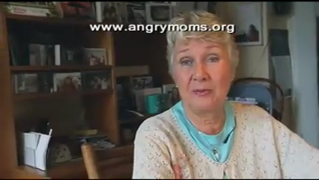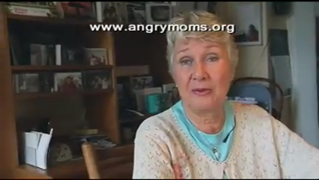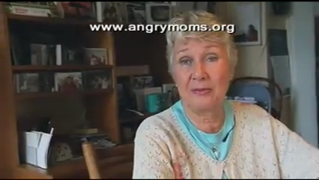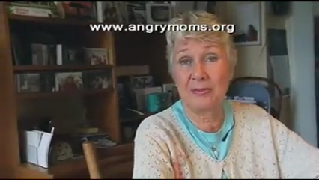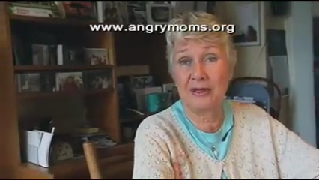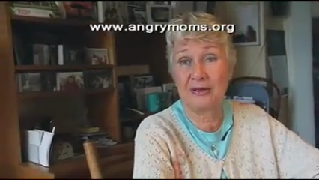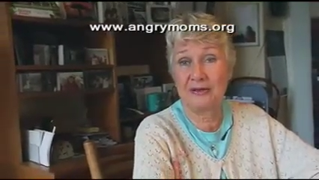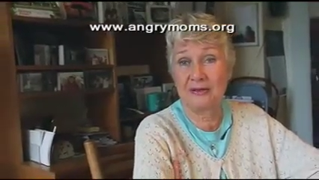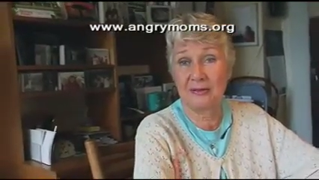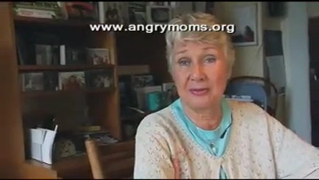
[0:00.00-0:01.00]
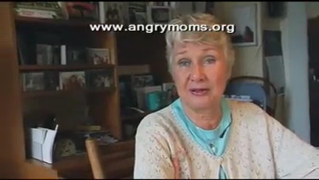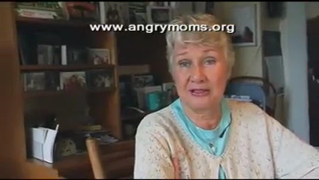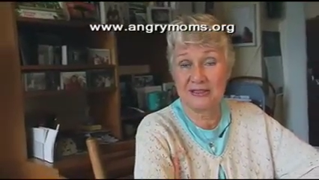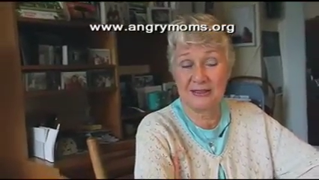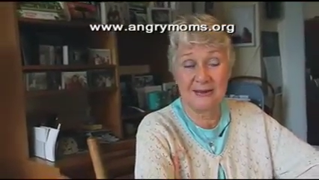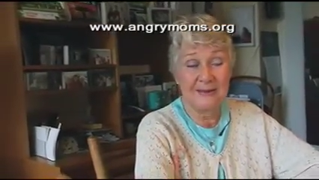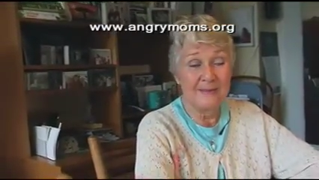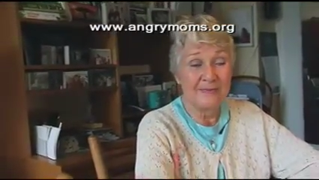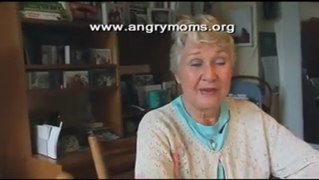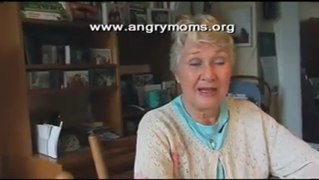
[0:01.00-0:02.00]
by big companies,
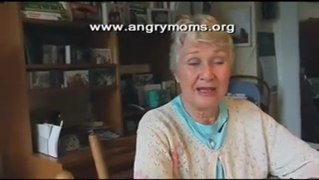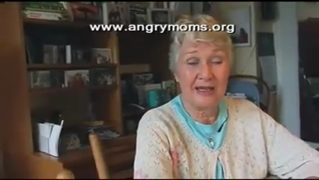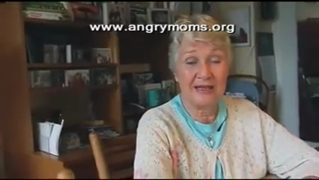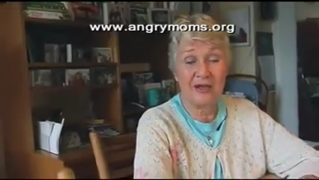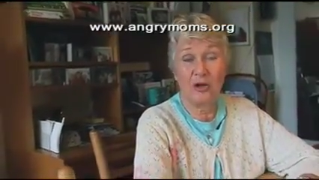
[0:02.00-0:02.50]
and they